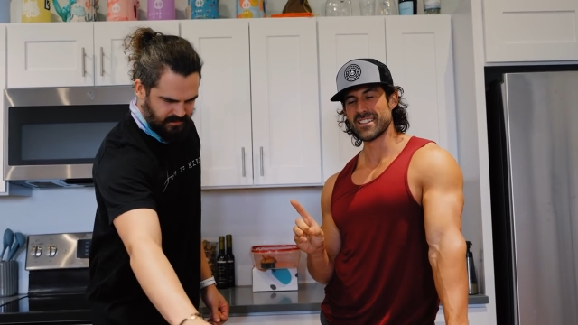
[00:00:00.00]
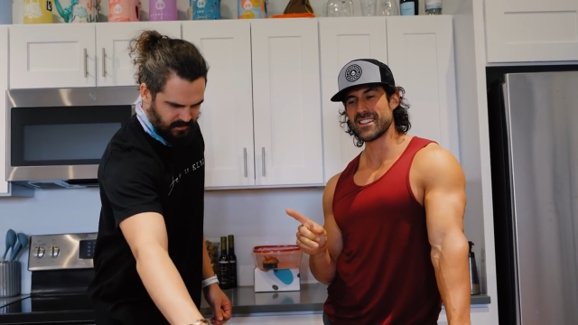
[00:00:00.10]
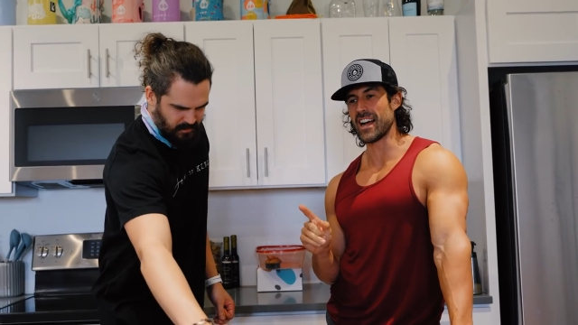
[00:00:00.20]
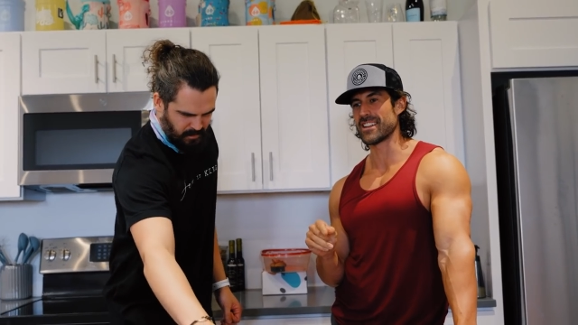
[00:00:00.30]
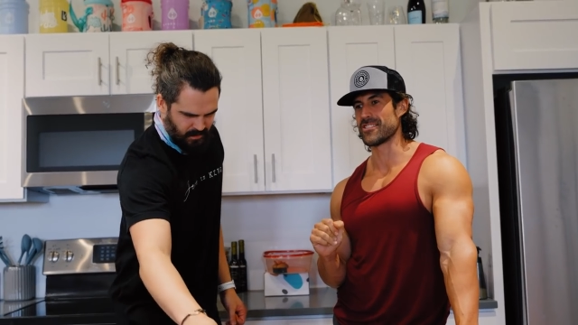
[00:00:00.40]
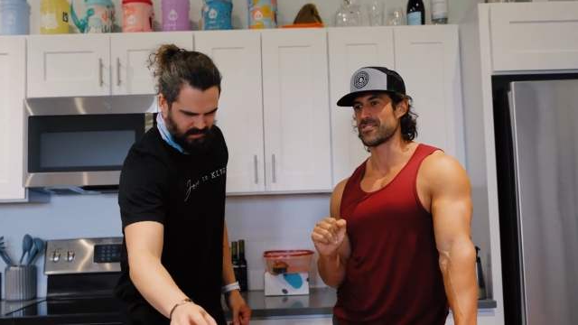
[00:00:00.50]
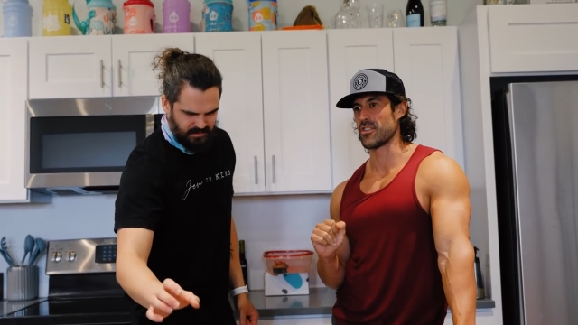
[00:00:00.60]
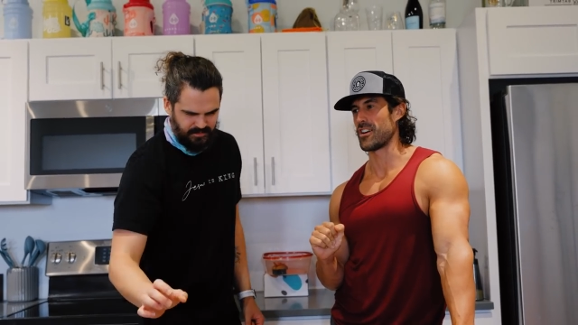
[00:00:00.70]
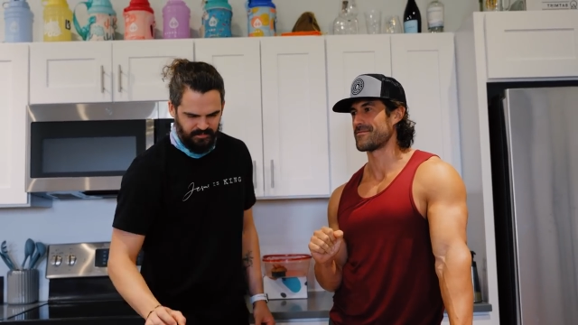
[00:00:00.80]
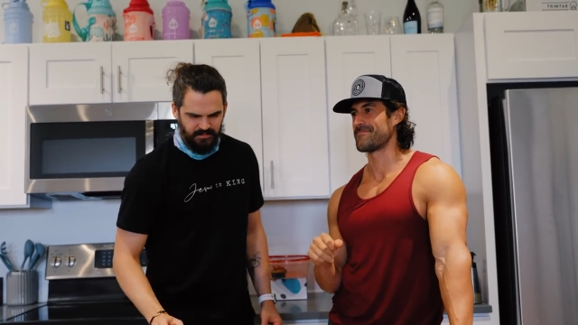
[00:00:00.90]
Speaker 1: Not nearly as
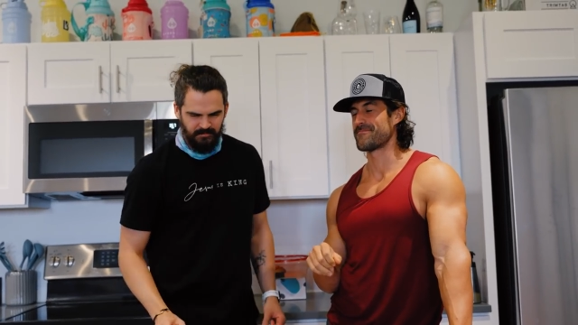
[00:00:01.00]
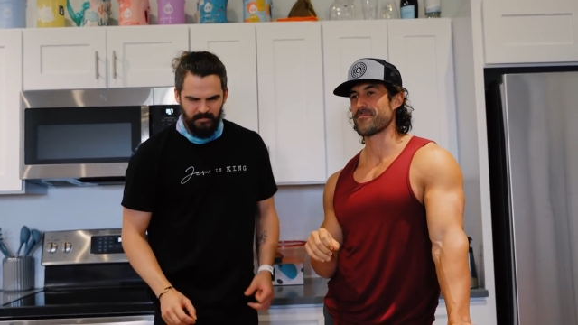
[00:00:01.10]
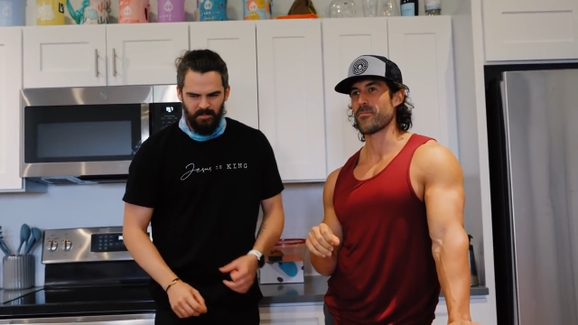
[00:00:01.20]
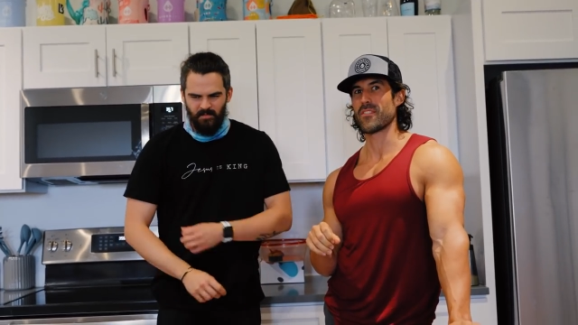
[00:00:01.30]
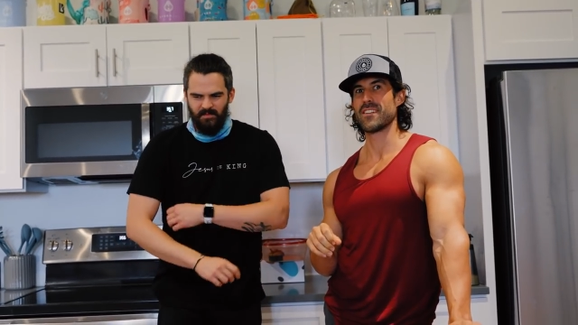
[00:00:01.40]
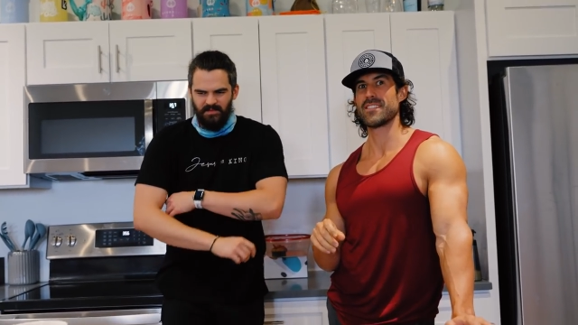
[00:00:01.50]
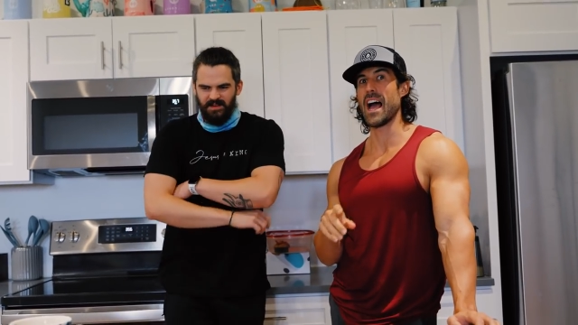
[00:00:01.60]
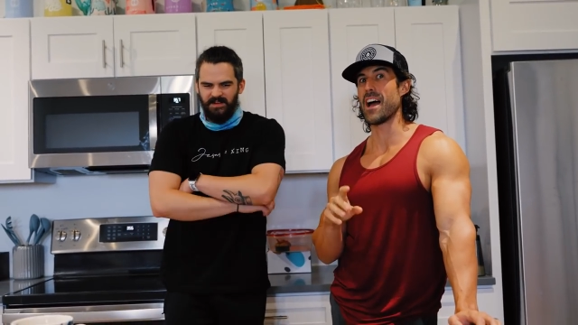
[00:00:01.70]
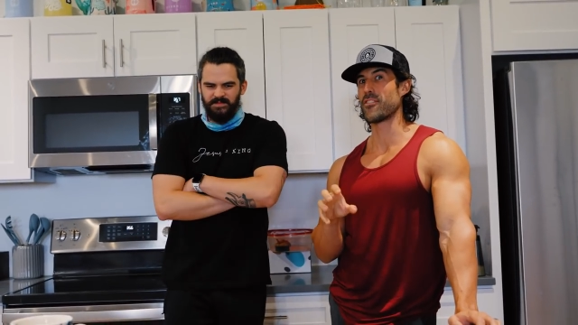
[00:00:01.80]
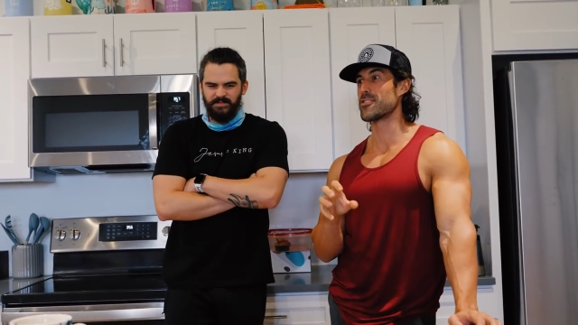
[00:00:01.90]
strong.
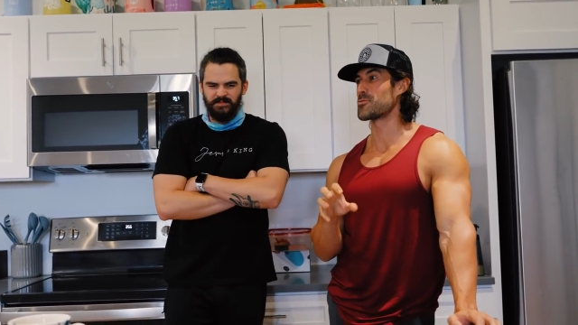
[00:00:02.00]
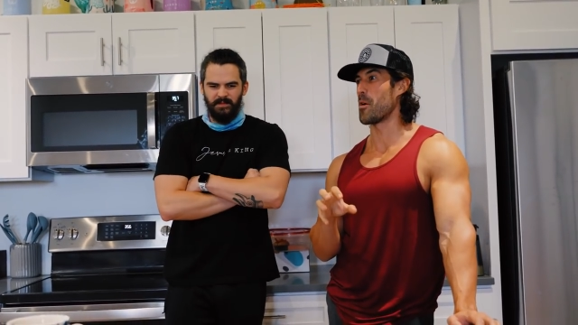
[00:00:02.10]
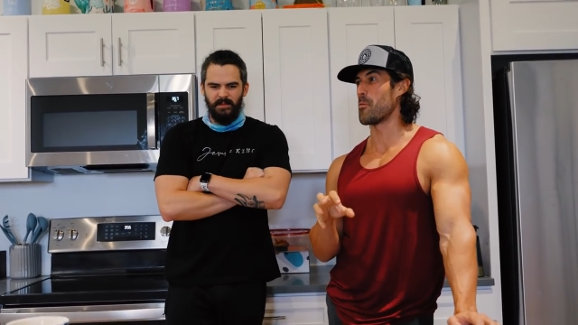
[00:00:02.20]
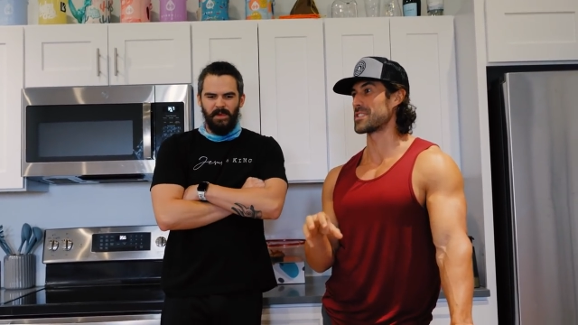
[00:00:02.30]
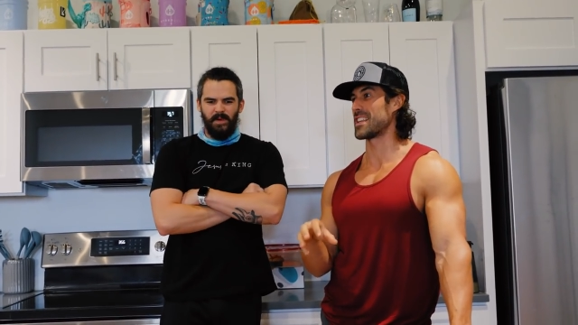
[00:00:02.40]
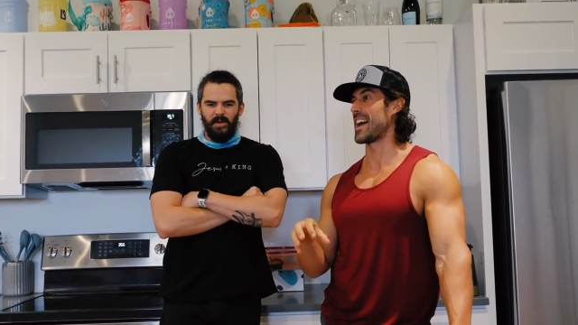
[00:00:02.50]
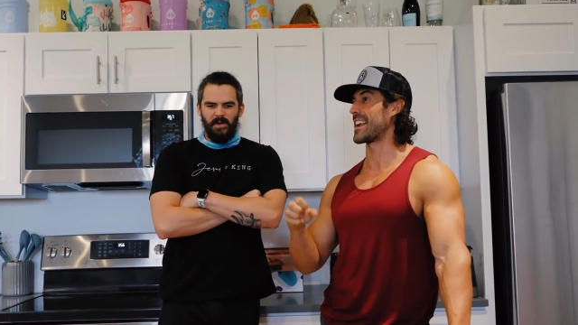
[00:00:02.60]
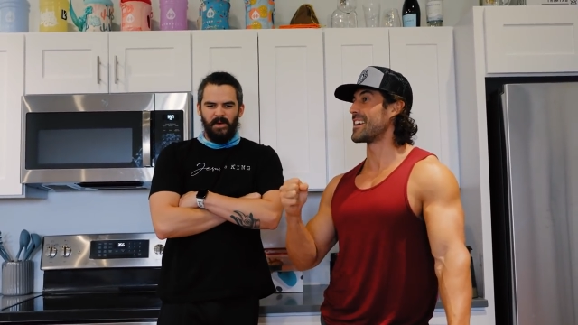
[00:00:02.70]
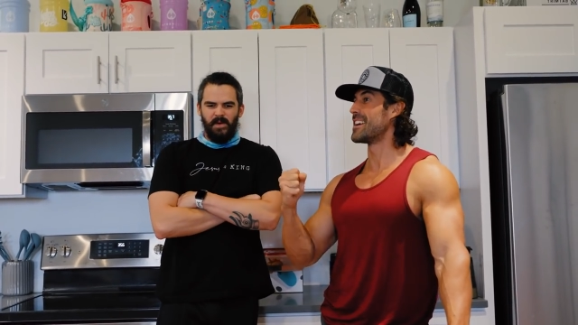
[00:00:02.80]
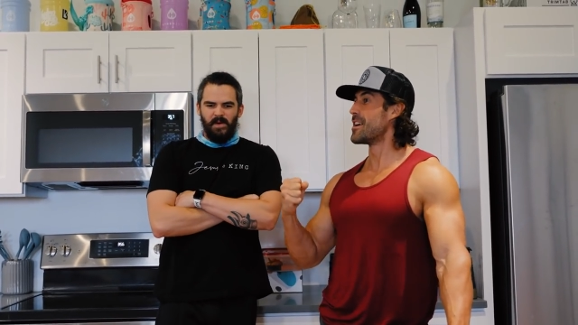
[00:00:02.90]
That first one was like.